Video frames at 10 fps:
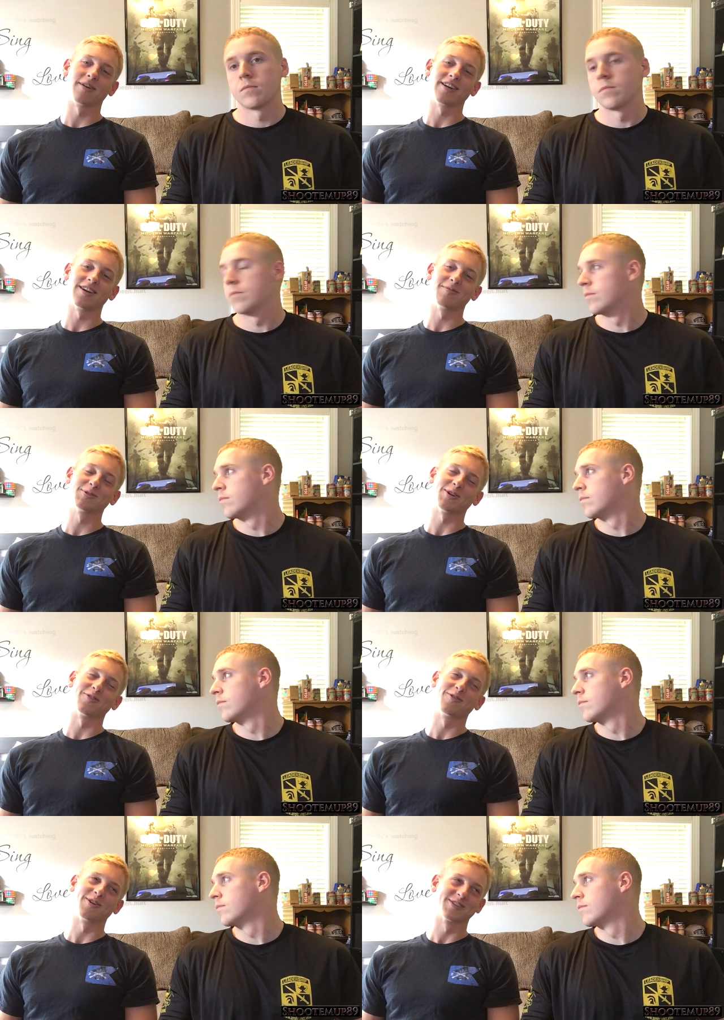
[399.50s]
Speaker 1: like, I'm
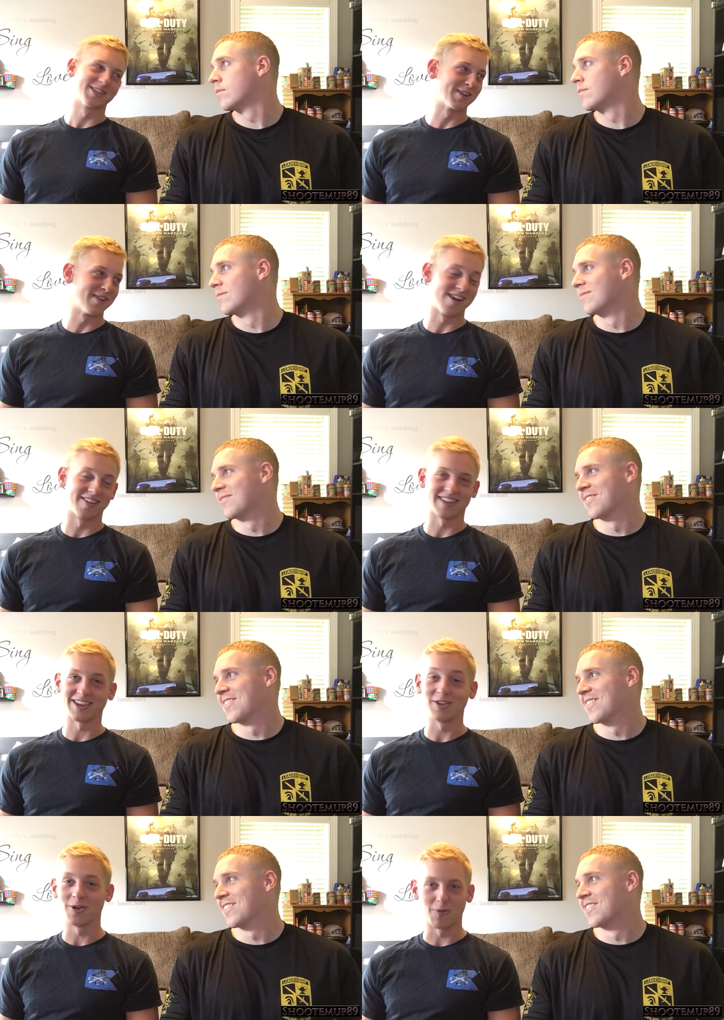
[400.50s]
starting to fall asleep now, and
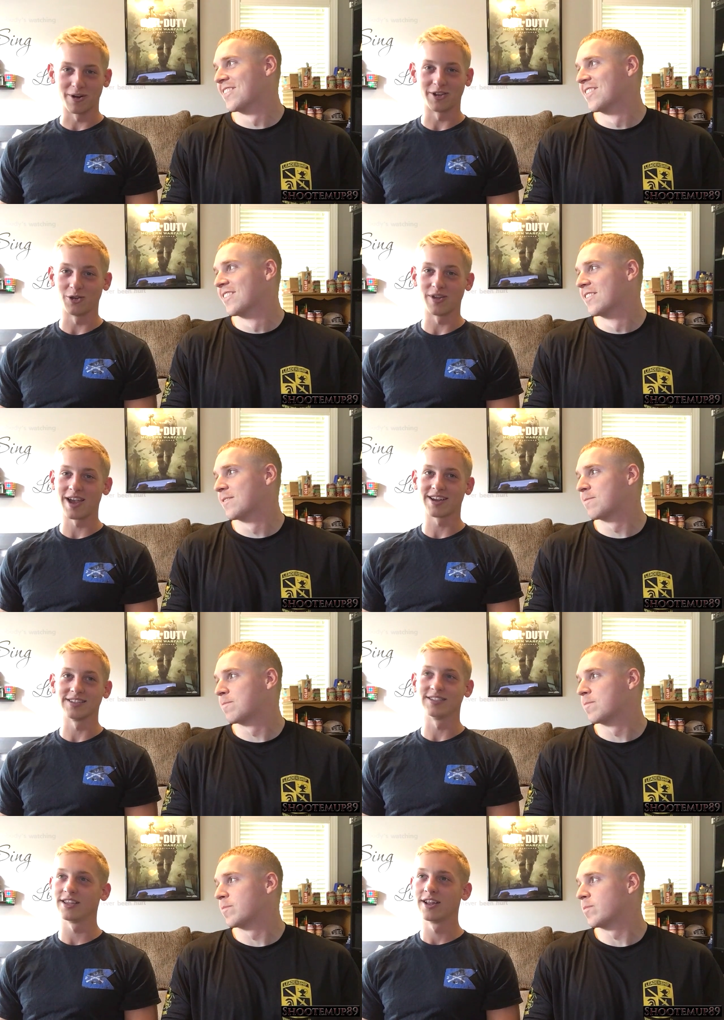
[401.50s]
like you don't want to do that
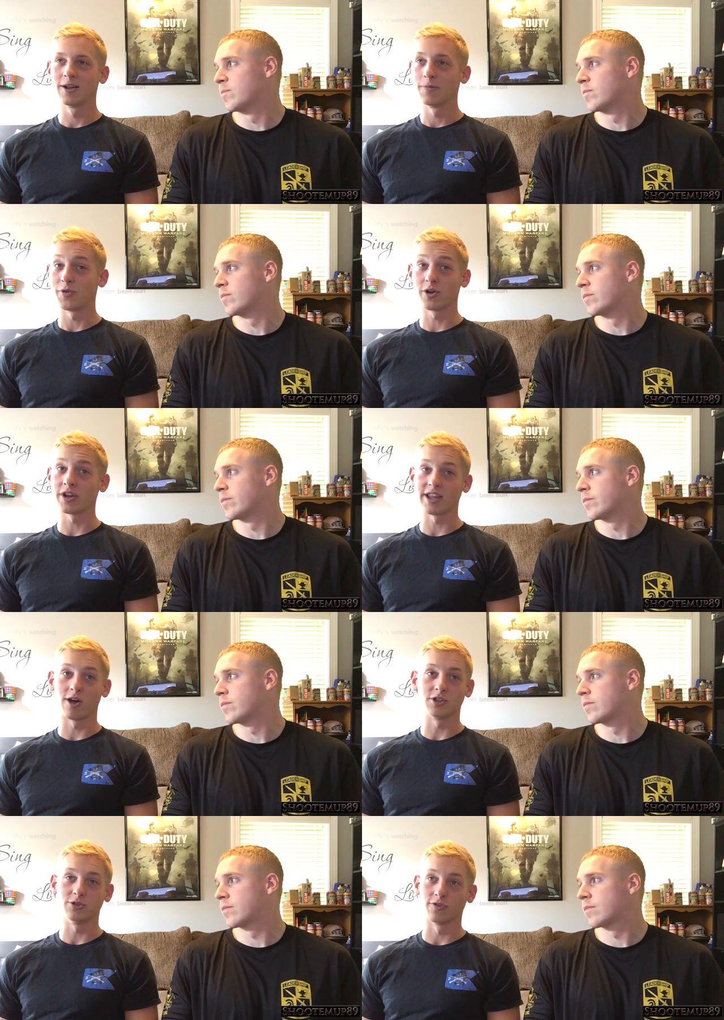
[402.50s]
because they're gonna
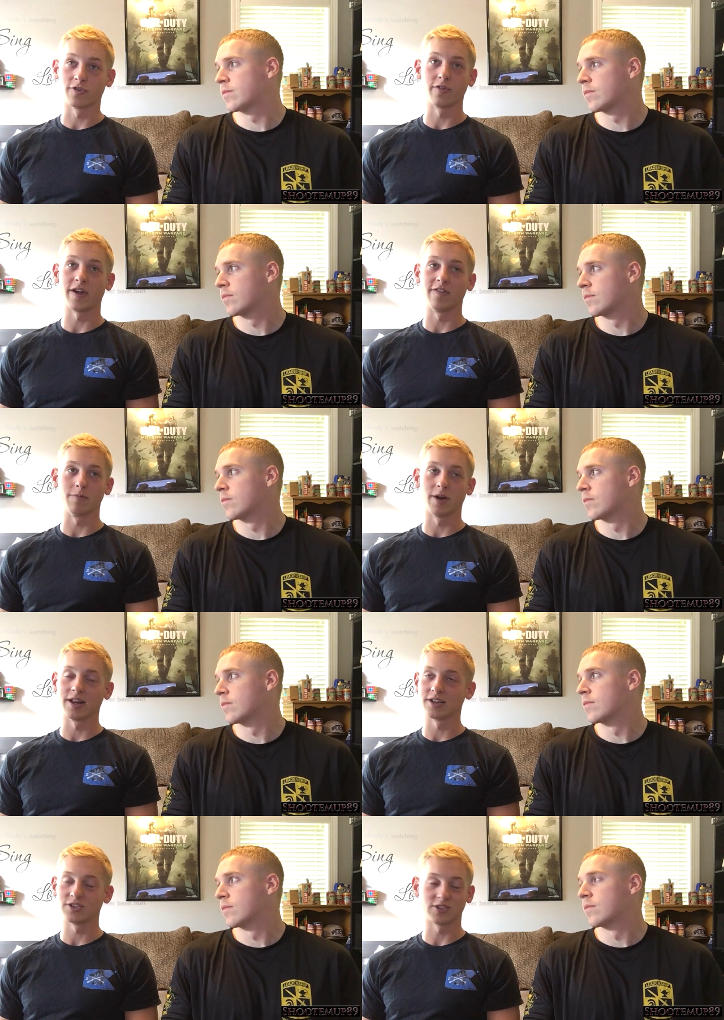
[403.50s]
yell at you in front of
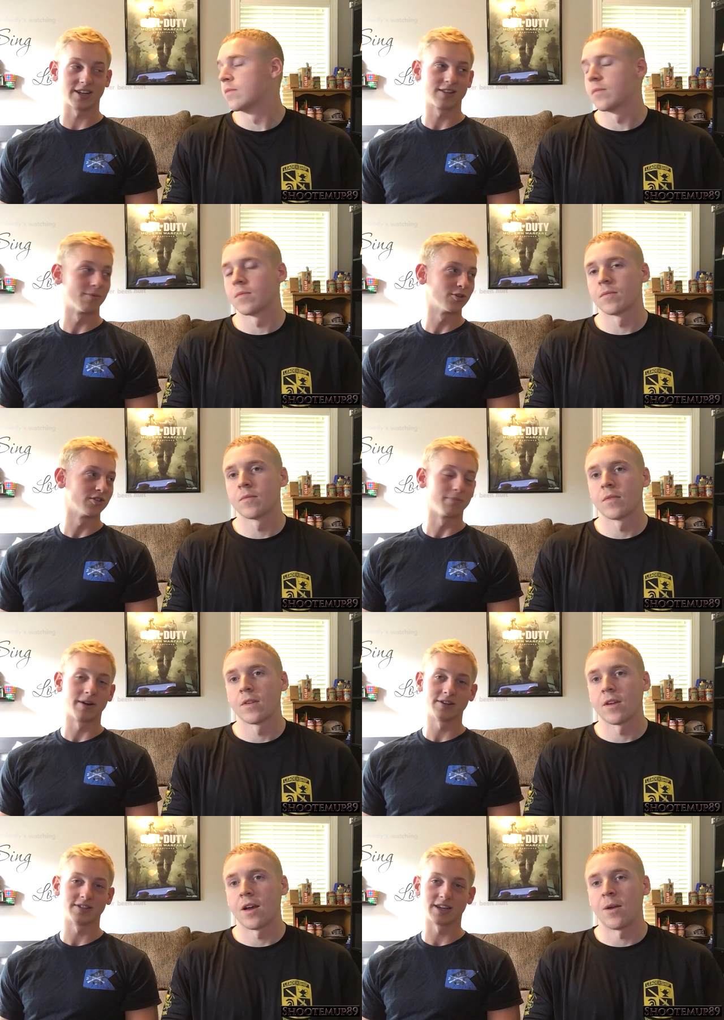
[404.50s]
everybody, and it's just like the most
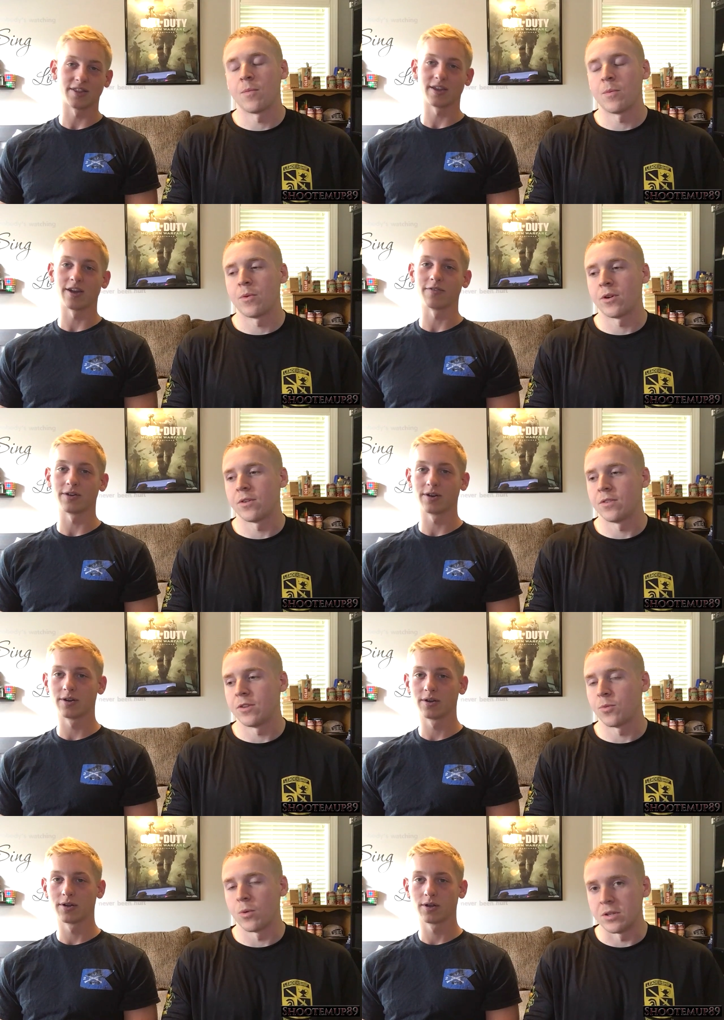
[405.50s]
embarrassing.
Speaker 2: I remember
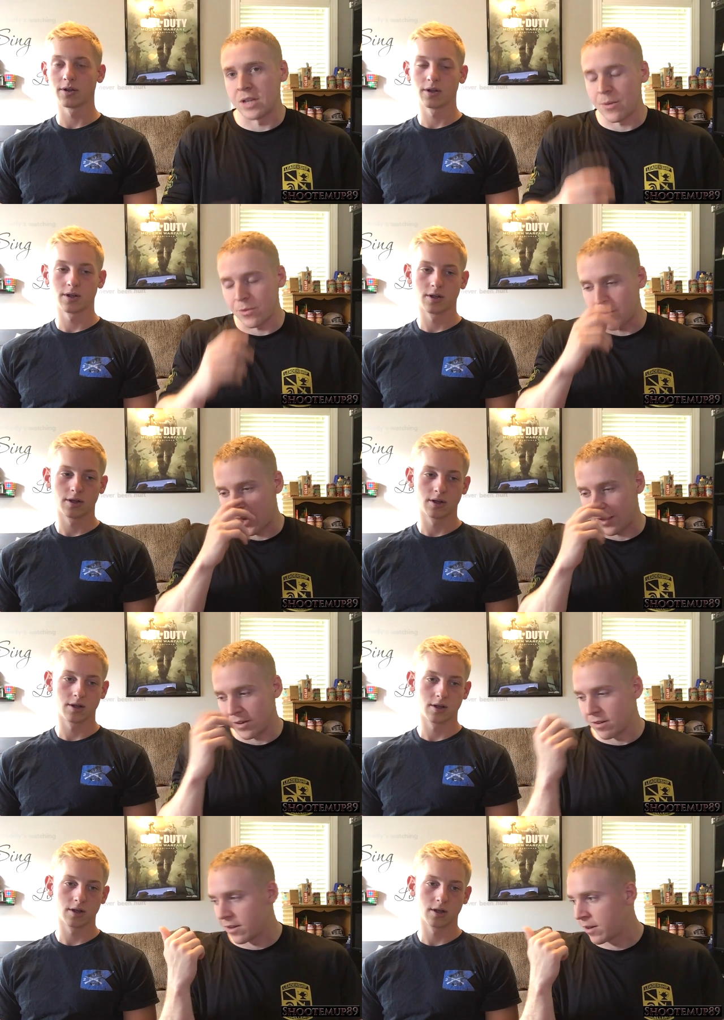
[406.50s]
this one time at
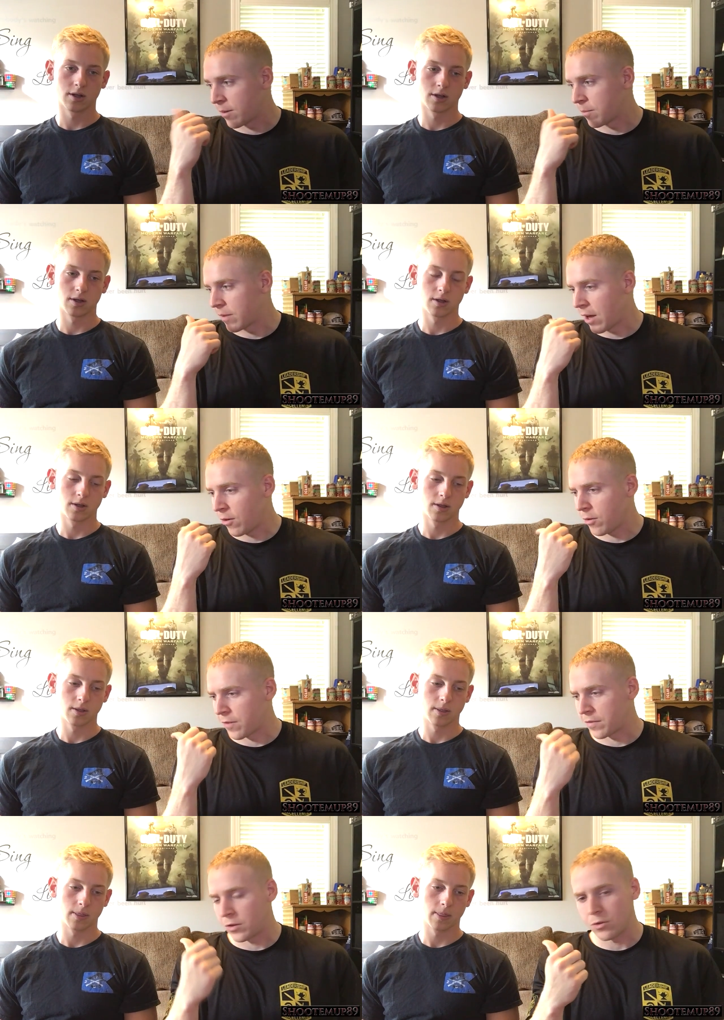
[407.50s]
my, um, I don't know
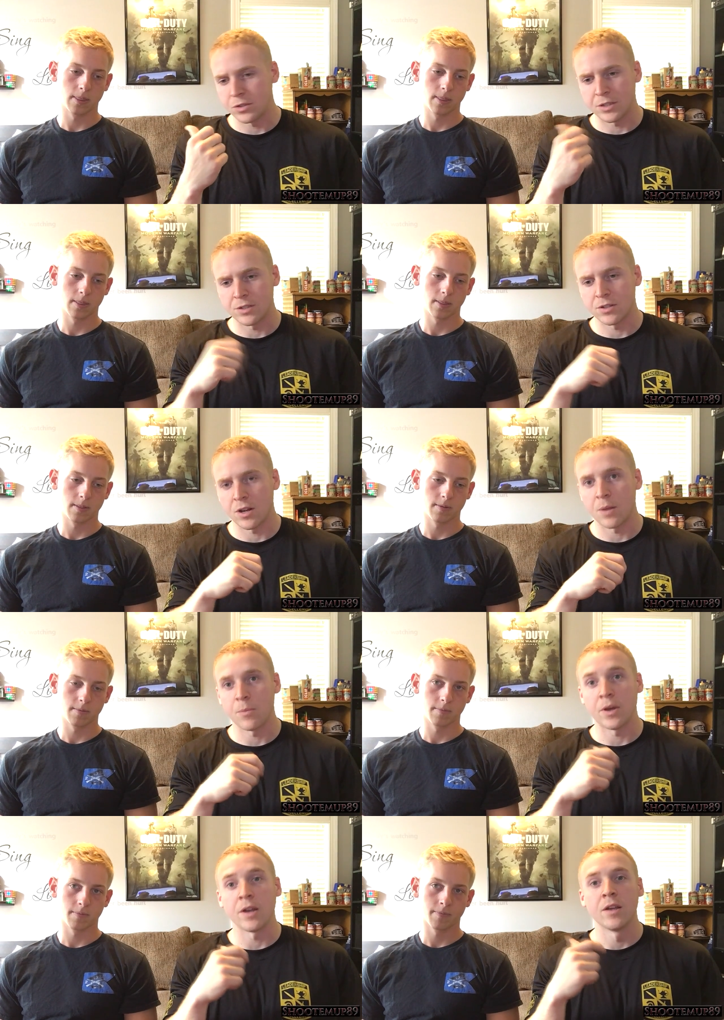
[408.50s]
if I've told you this or
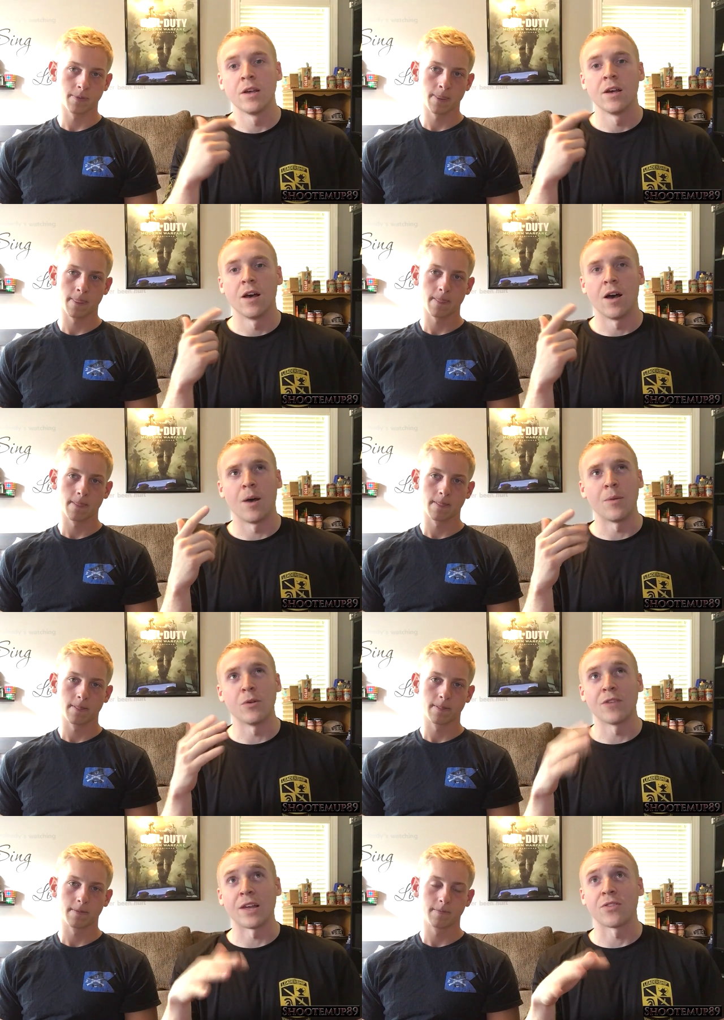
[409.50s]
not, but um,
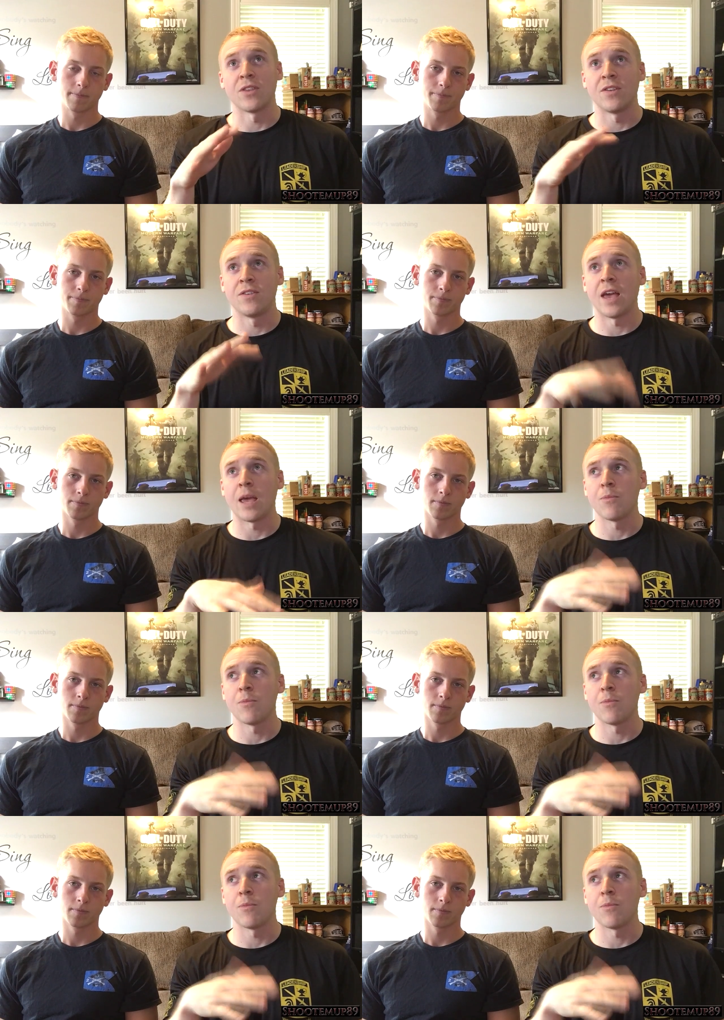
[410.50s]
it was like the day